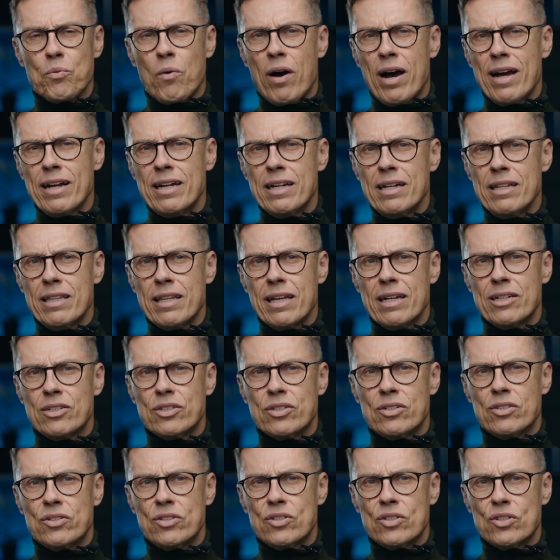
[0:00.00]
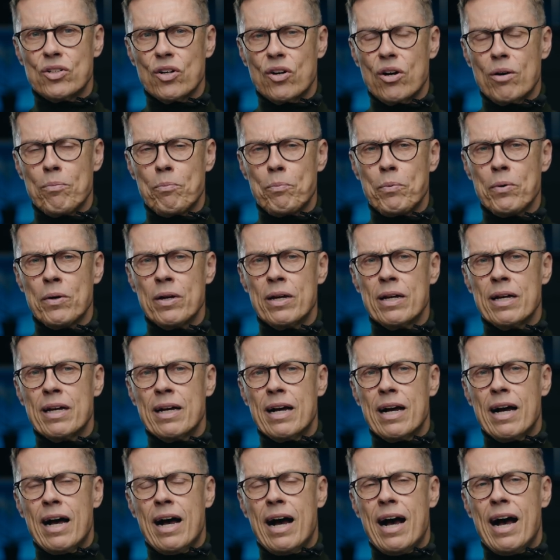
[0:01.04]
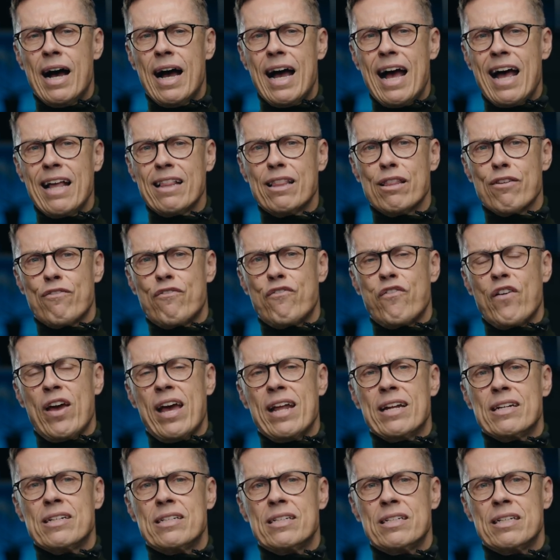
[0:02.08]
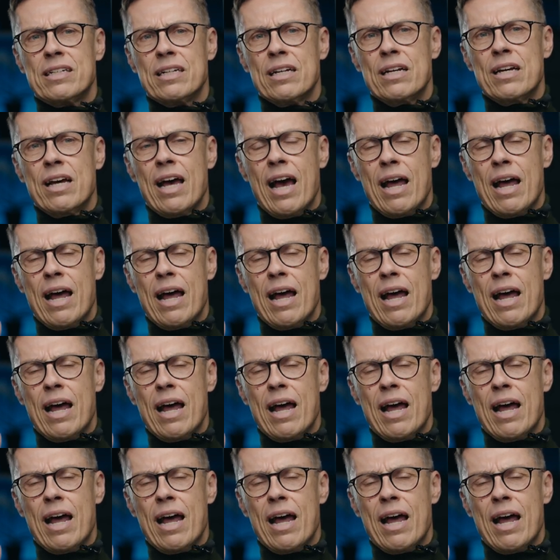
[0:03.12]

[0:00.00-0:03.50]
Why didn't they just stop at the fence